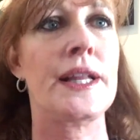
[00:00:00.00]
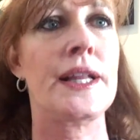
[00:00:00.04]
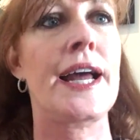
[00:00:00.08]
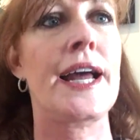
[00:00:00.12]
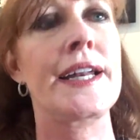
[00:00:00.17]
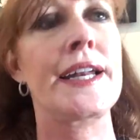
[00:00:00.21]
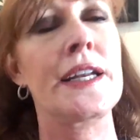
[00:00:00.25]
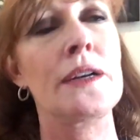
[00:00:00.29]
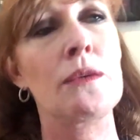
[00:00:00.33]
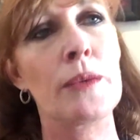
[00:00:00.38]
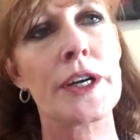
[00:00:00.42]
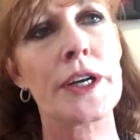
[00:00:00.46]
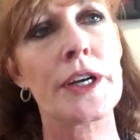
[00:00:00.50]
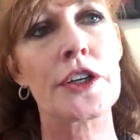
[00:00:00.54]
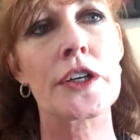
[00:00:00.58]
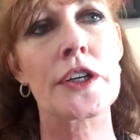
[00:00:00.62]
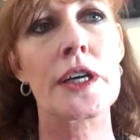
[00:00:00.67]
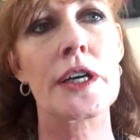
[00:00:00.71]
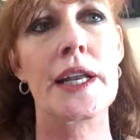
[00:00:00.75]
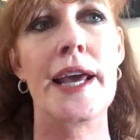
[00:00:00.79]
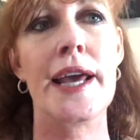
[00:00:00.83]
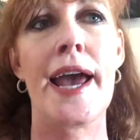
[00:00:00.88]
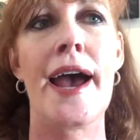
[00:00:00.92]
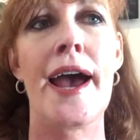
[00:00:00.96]
and
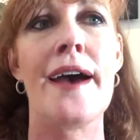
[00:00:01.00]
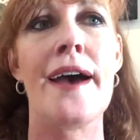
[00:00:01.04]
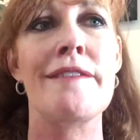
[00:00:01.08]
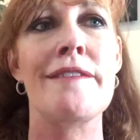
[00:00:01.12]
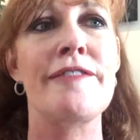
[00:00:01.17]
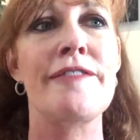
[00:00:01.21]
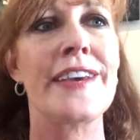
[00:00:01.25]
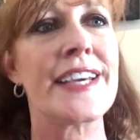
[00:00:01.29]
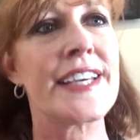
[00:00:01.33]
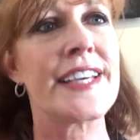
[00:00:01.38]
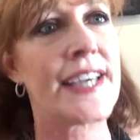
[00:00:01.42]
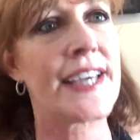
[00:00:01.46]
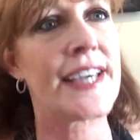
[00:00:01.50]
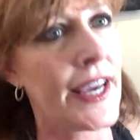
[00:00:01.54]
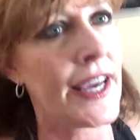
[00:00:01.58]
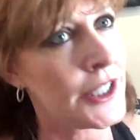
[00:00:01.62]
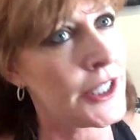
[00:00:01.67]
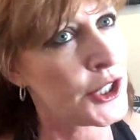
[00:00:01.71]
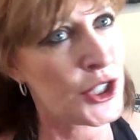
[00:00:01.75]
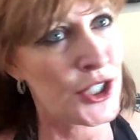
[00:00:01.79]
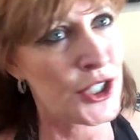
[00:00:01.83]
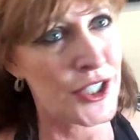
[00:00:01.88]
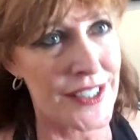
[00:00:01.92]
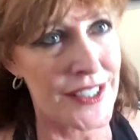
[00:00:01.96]
planning when you're going to have
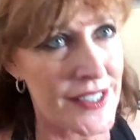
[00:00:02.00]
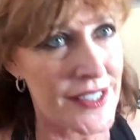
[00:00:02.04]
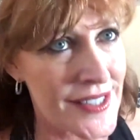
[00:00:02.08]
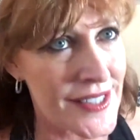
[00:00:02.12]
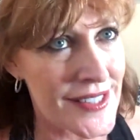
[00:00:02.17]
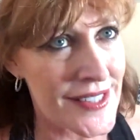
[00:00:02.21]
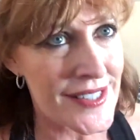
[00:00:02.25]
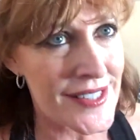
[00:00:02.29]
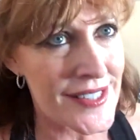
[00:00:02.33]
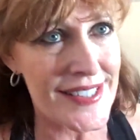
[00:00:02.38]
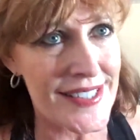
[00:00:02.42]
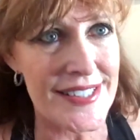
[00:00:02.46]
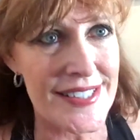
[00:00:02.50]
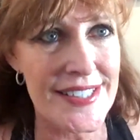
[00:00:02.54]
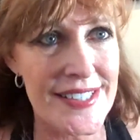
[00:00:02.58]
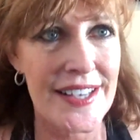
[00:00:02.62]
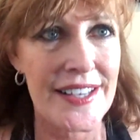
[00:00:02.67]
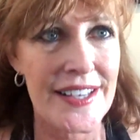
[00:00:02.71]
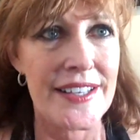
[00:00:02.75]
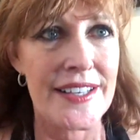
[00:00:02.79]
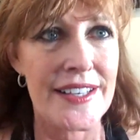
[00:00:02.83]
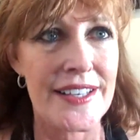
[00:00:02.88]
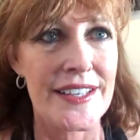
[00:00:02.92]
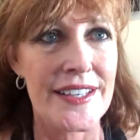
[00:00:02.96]

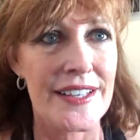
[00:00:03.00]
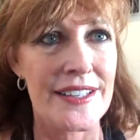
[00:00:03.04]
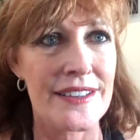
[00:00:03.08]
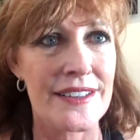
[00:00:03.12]
vacations.